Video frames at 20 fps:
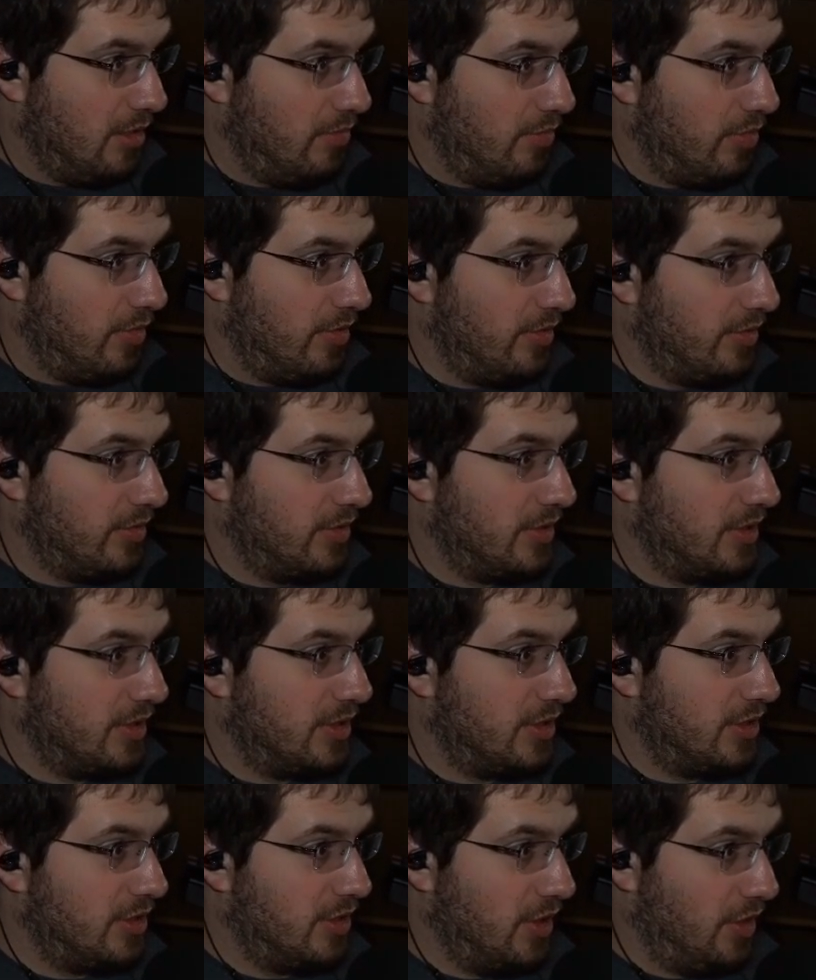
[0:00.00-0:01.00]
Produces
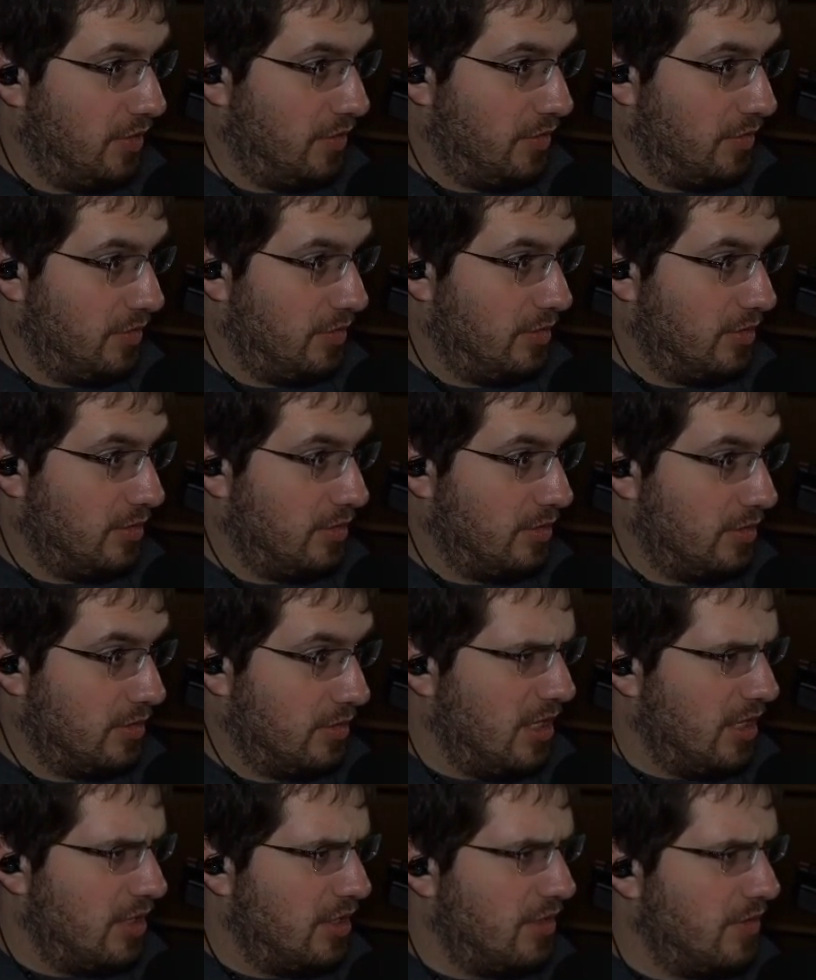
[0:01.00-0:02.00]
stone.
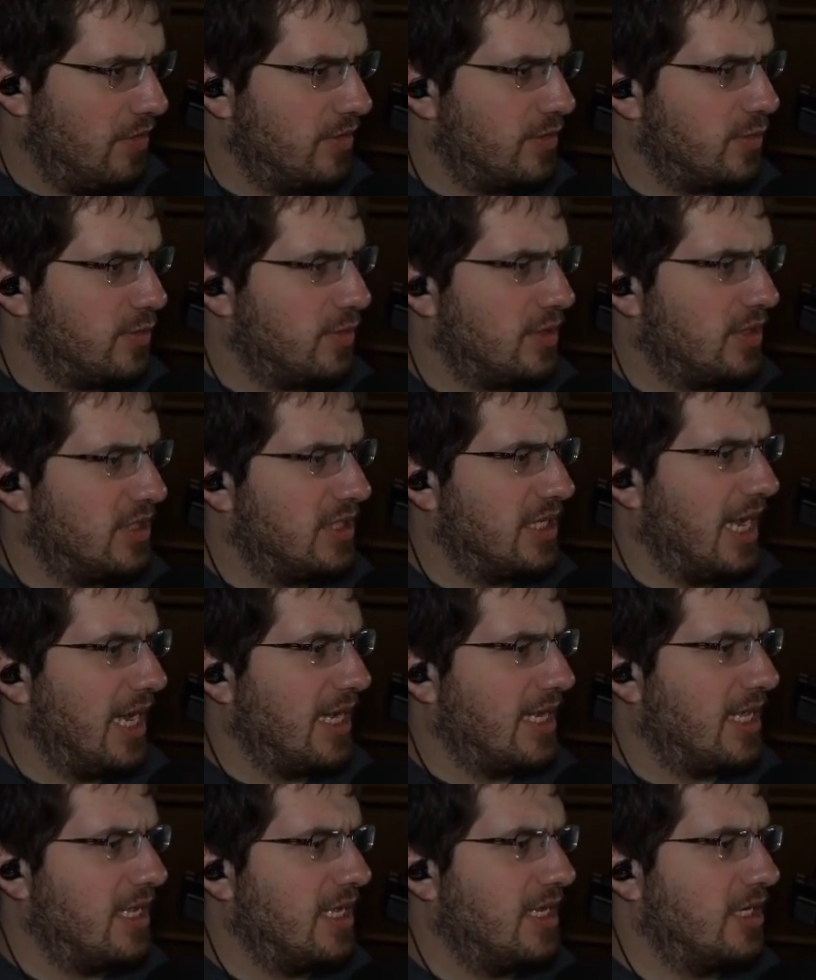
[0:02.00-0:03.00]
Used for
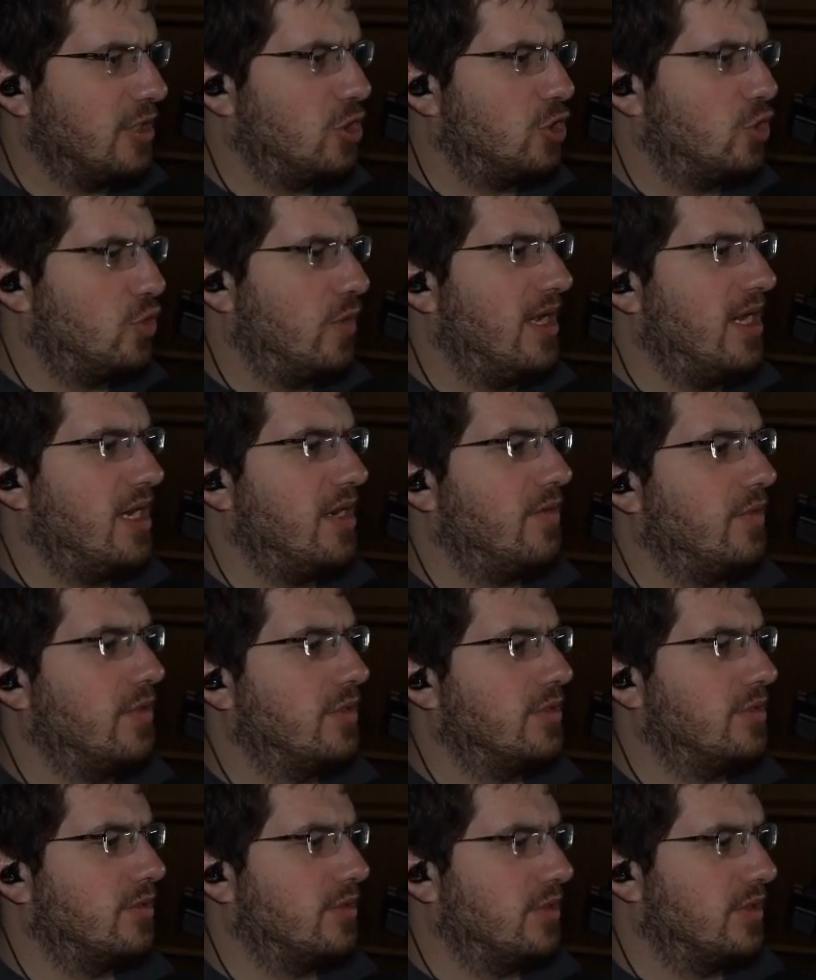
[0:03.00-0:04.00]
stocking and trading
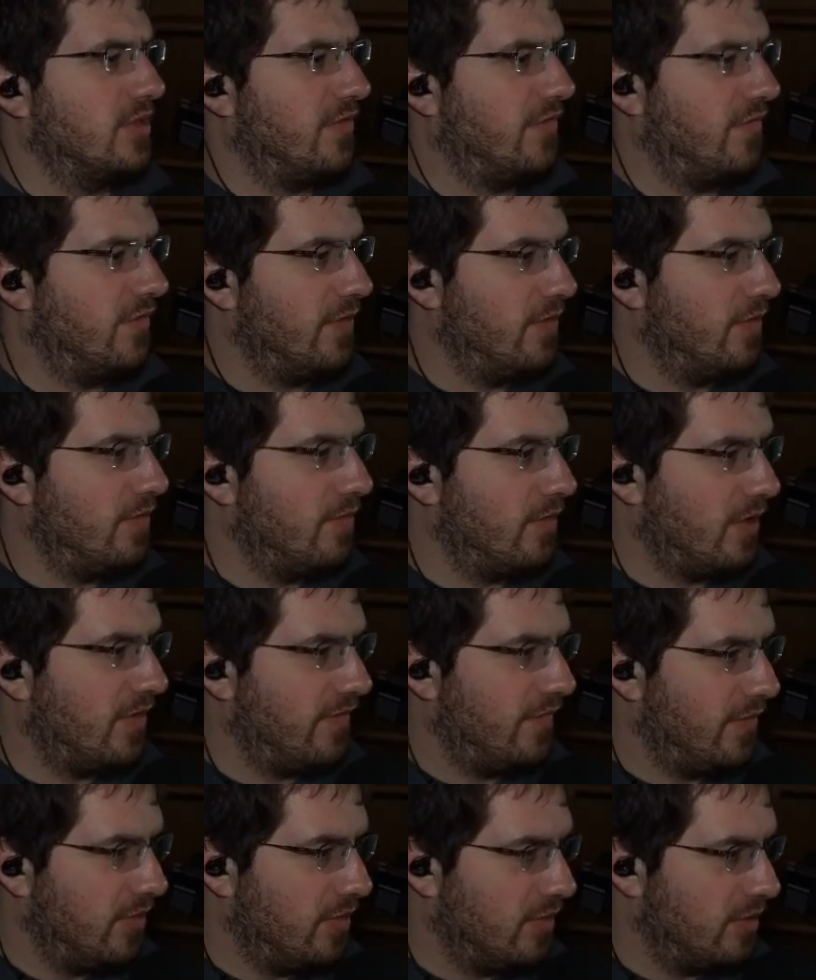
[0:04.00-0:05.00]
resources, food, raw
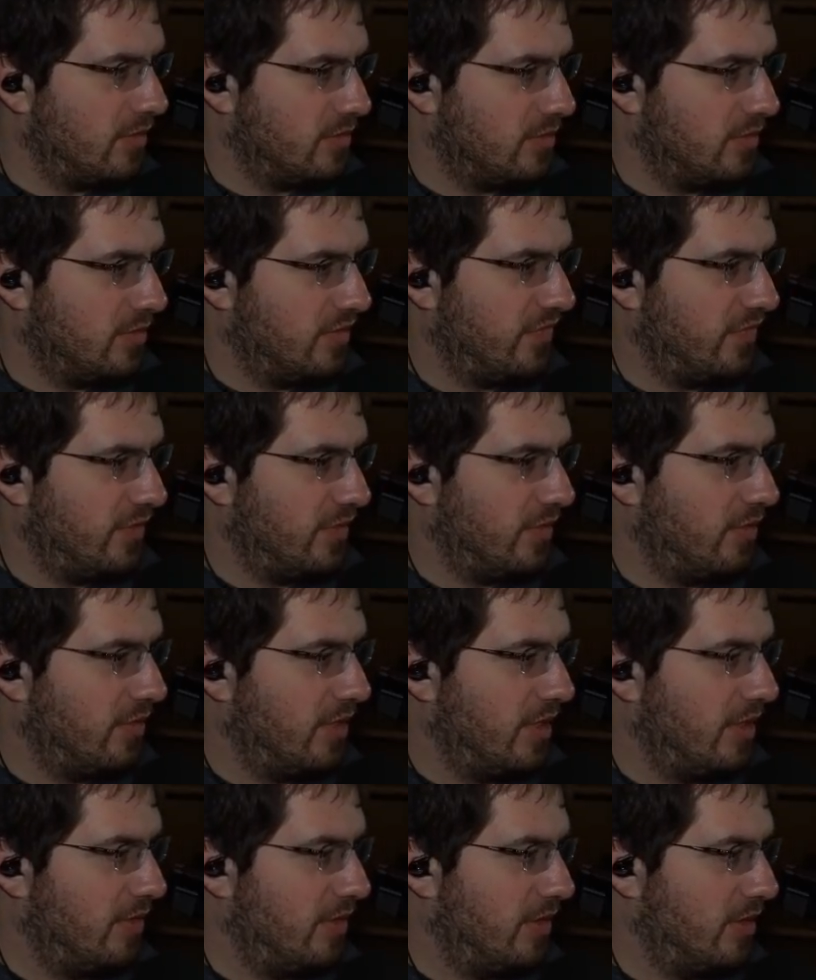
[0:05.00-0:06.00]
food, luxurious food, and
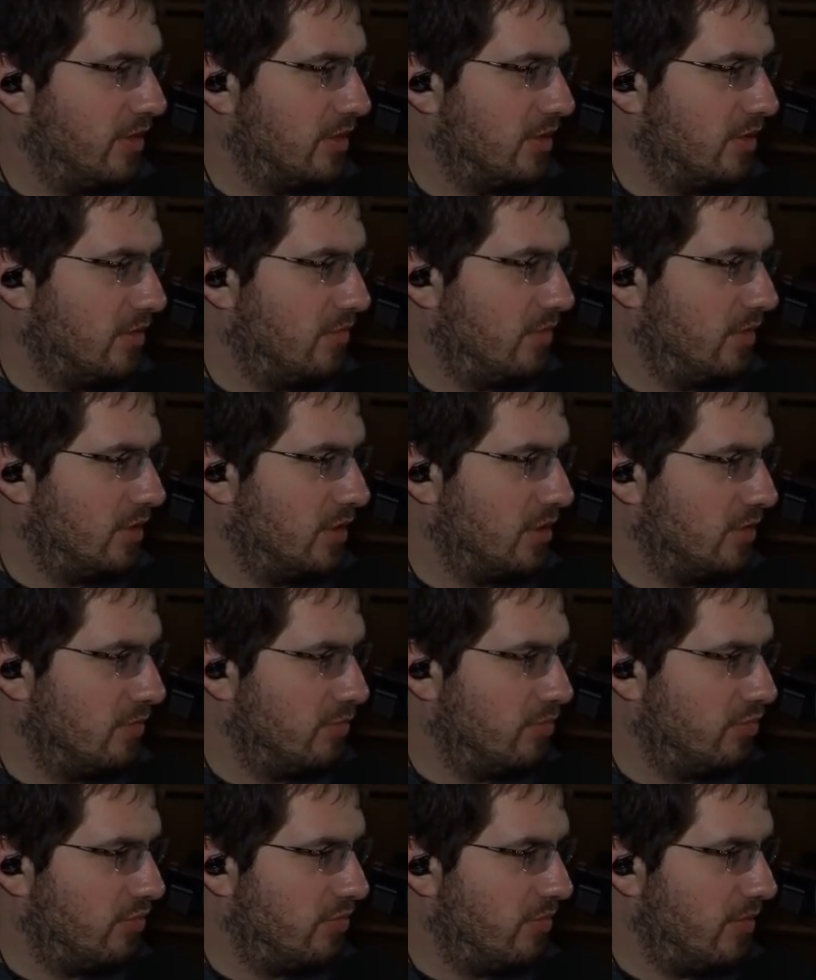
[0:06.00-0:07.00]
granary. So we should
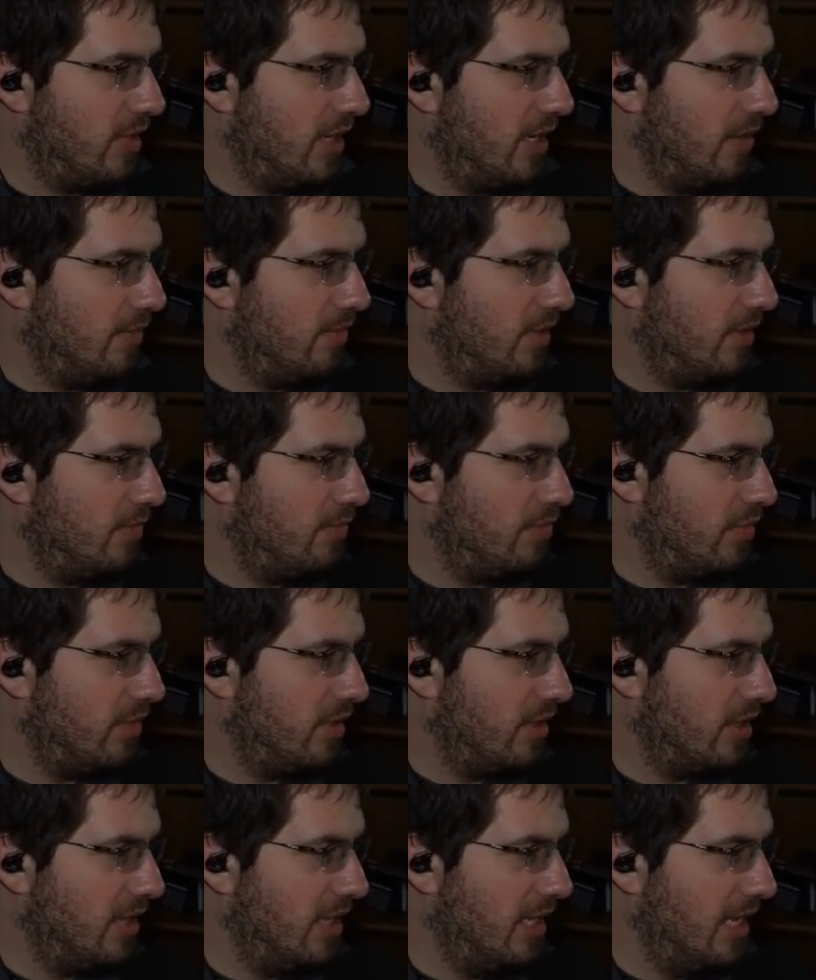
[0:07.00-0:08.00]
probably put
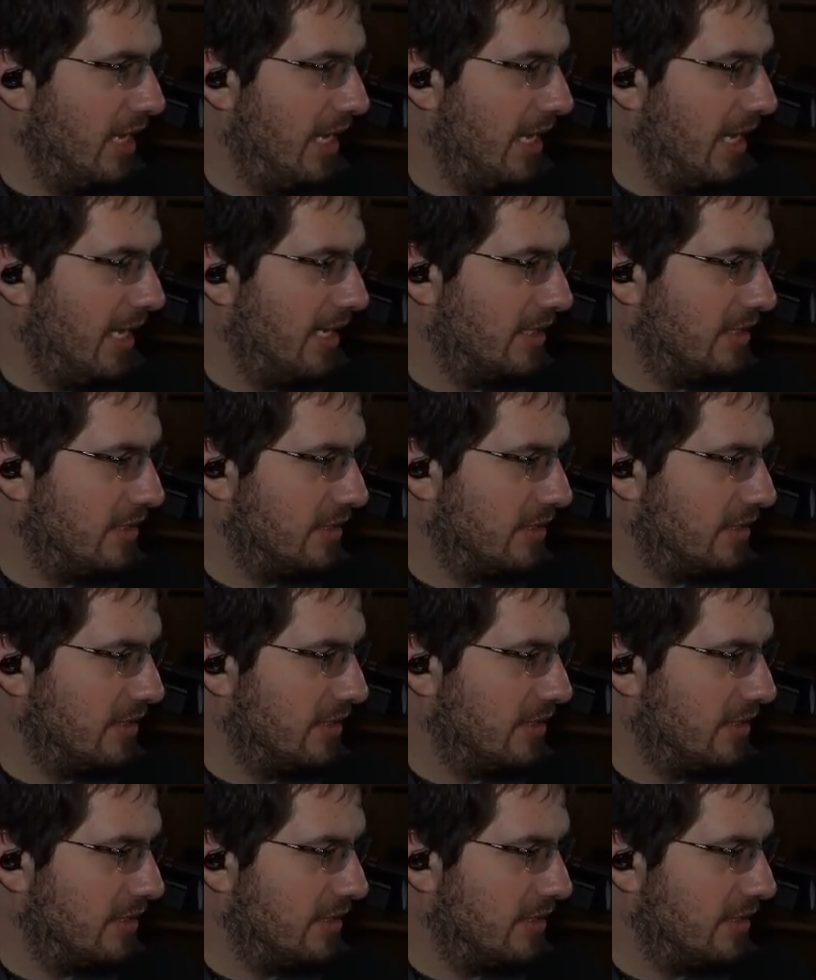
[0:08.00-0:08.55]
that,